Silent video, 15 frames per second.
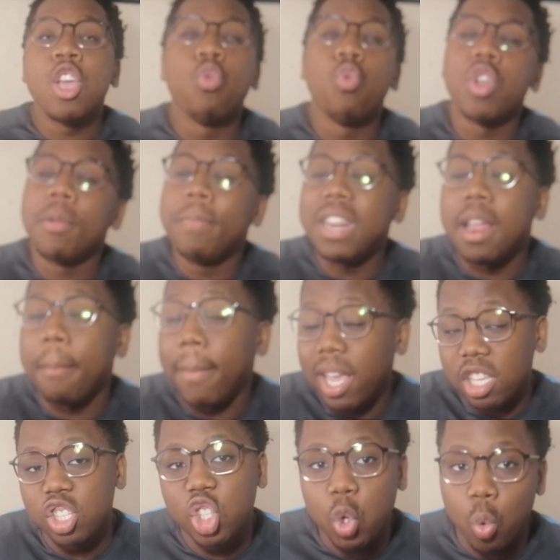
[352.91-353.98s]
It would have been
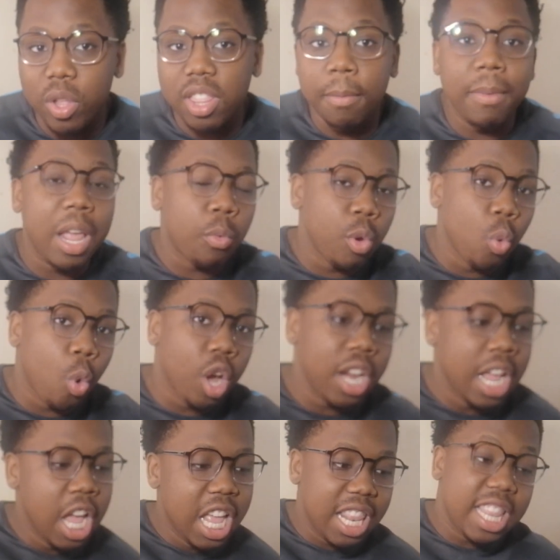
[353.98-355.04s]
amazing to win them like we
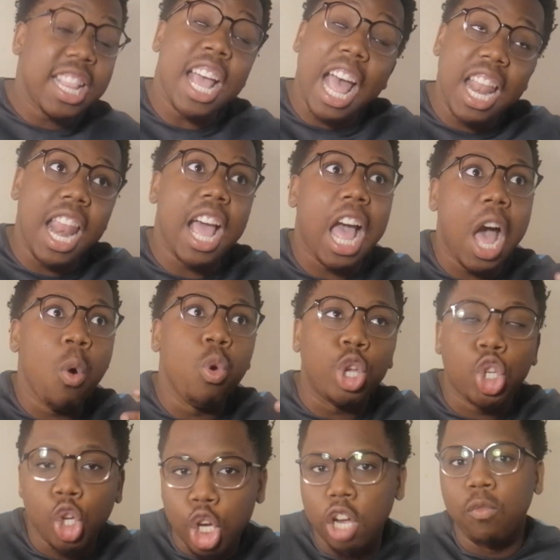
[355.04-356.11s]
won, like how
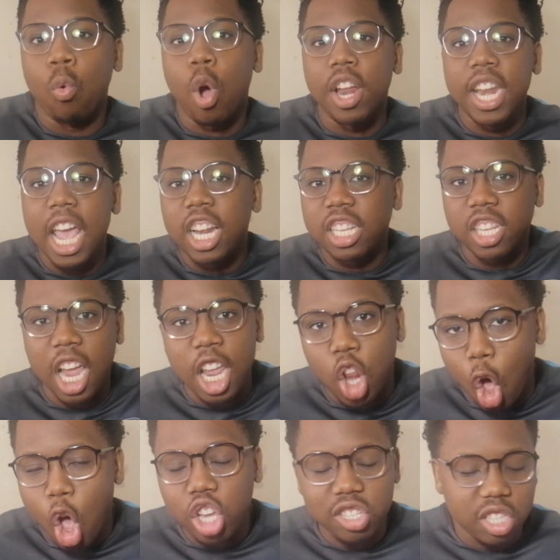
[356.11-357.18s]
we should have won at
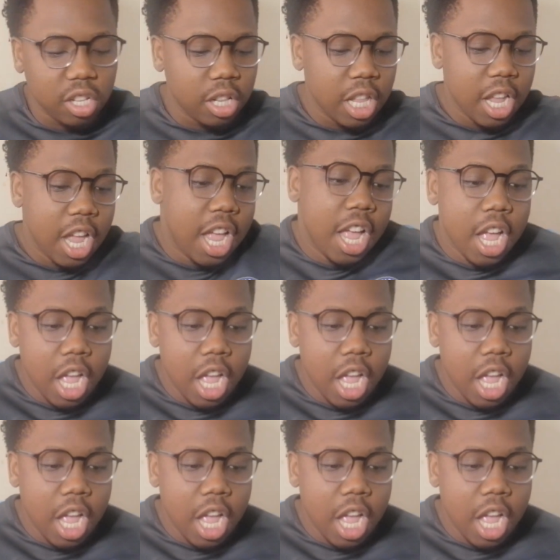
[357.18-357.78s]
Arsenal,